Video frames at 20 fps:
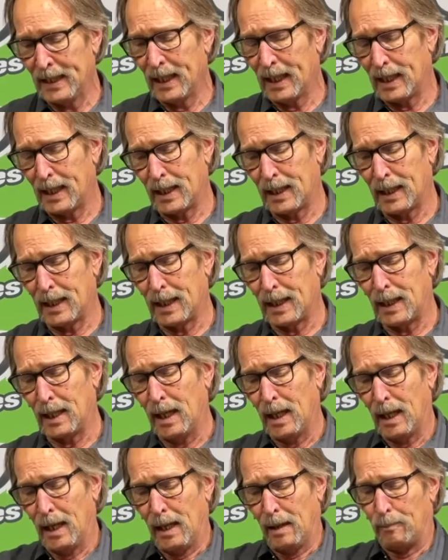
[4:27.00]
Uh,
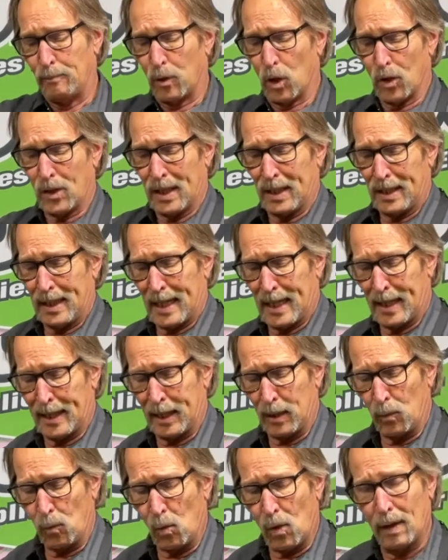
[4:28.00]
broken down
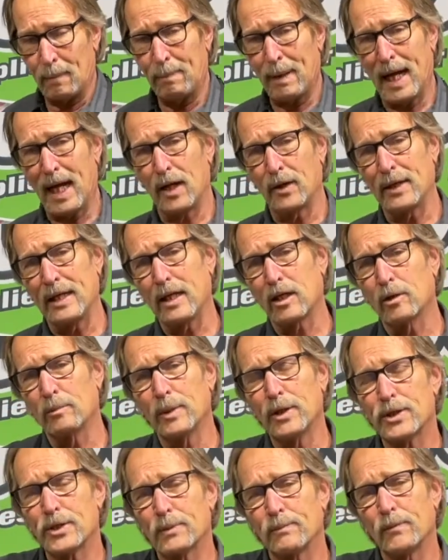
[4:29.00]
in one pound
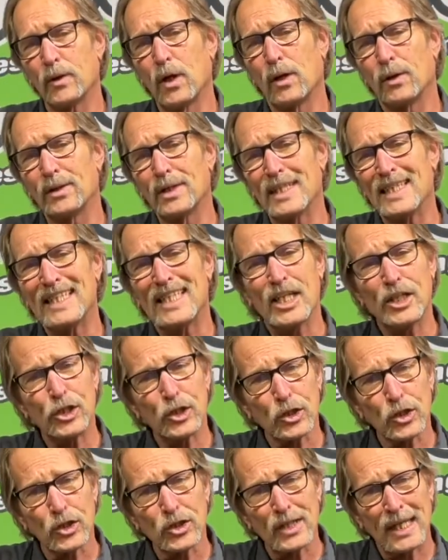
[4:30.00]
increments on the
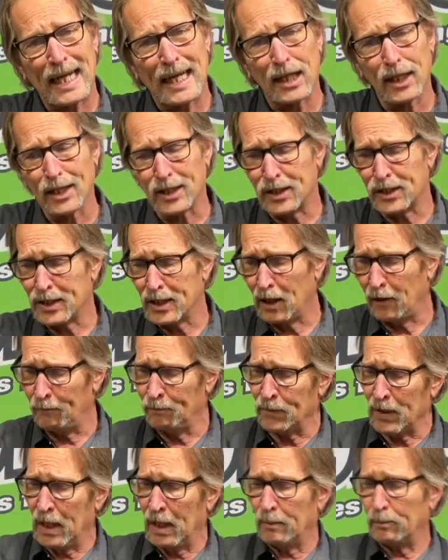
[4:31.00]
digital scale itself,
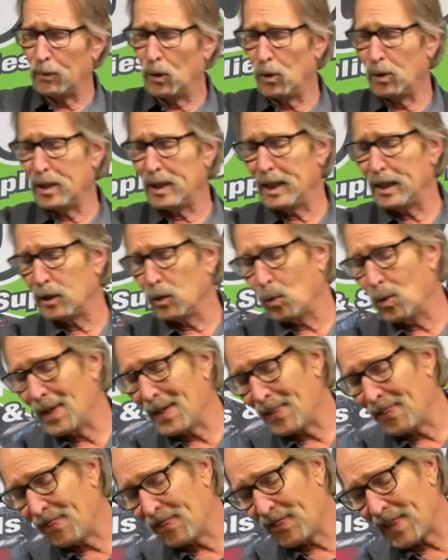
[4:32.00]
broken into
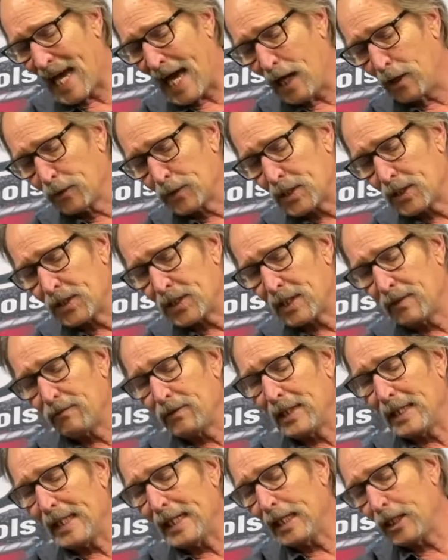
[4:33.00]
one thousandth of
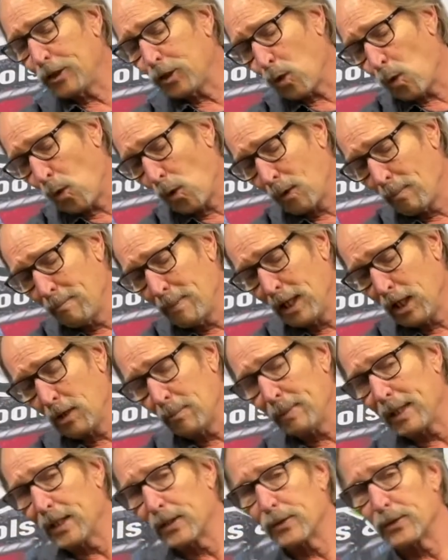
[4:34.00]
an inch or
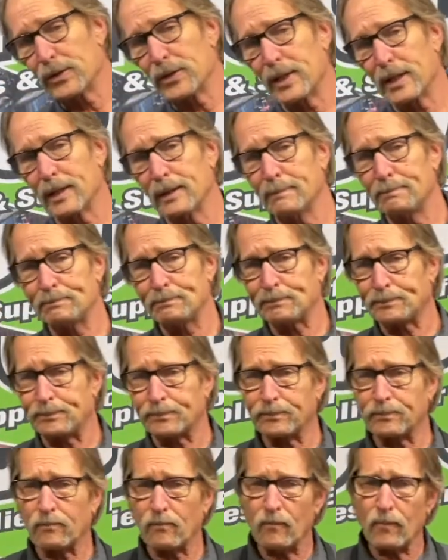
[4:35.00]
millimeters here
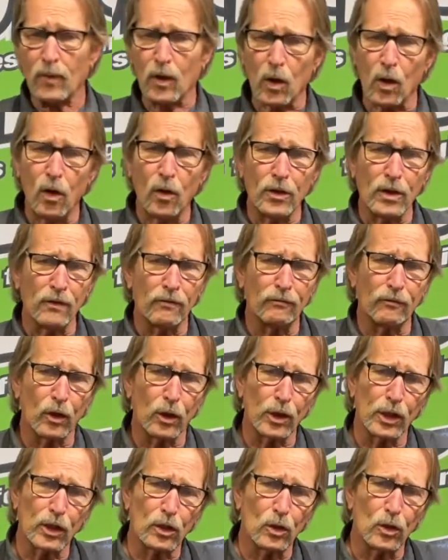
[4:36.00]
on the
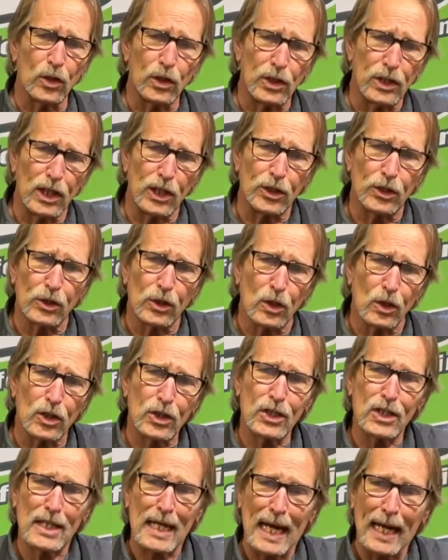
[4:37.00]
vertical digital
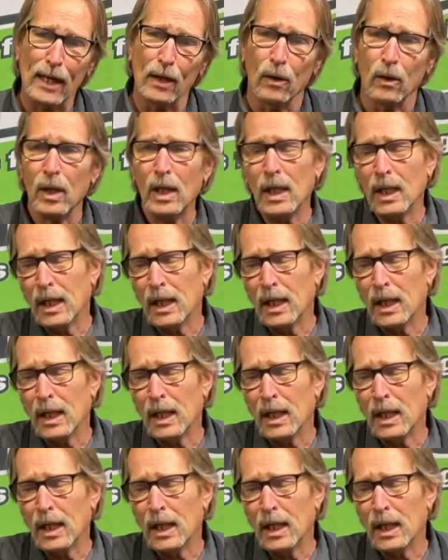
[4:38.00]
scale.